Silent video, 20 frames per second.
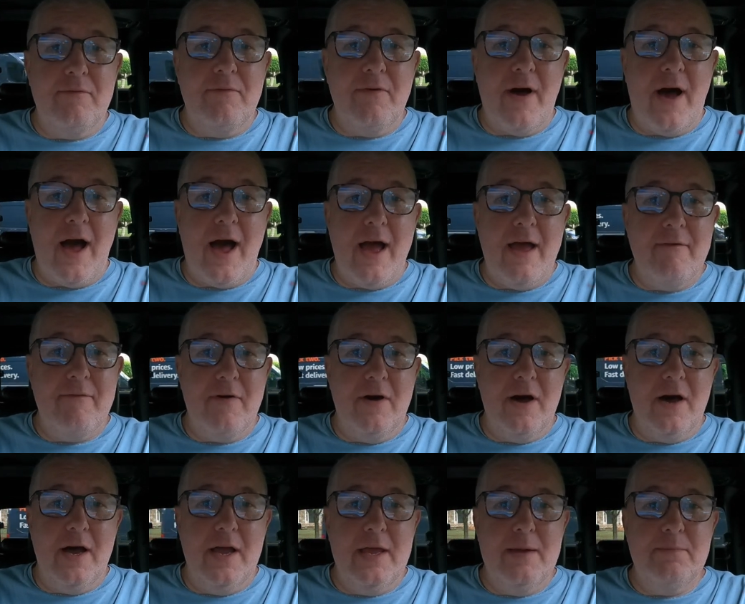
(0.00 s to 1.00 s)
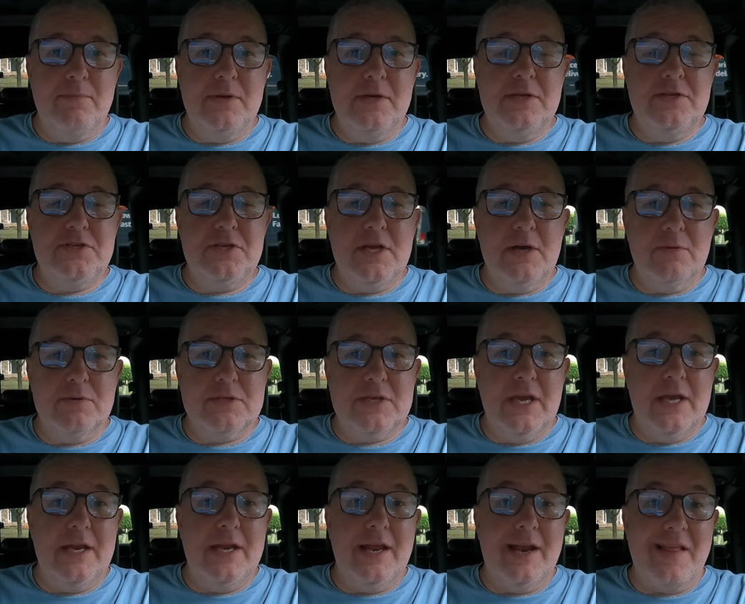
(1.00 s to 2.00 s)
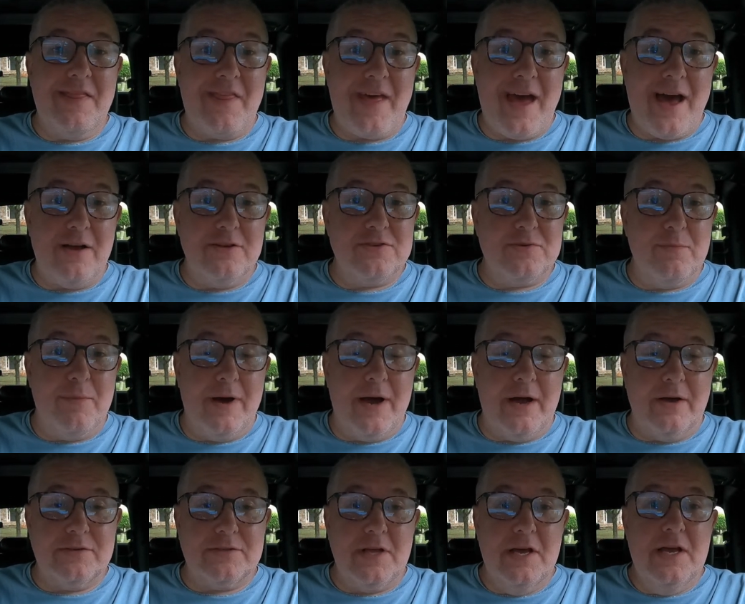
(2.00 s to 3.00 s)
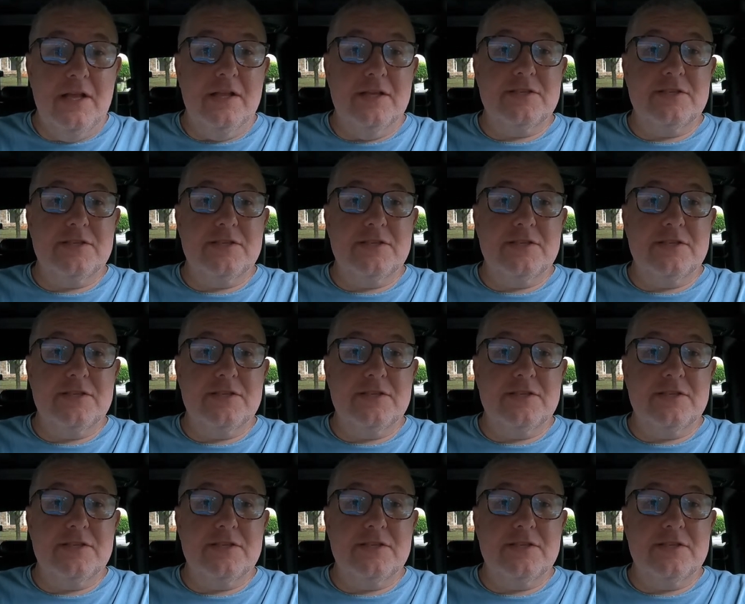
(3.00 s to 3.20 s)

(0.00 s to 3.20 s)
MPG it was getting at 1,000 miles.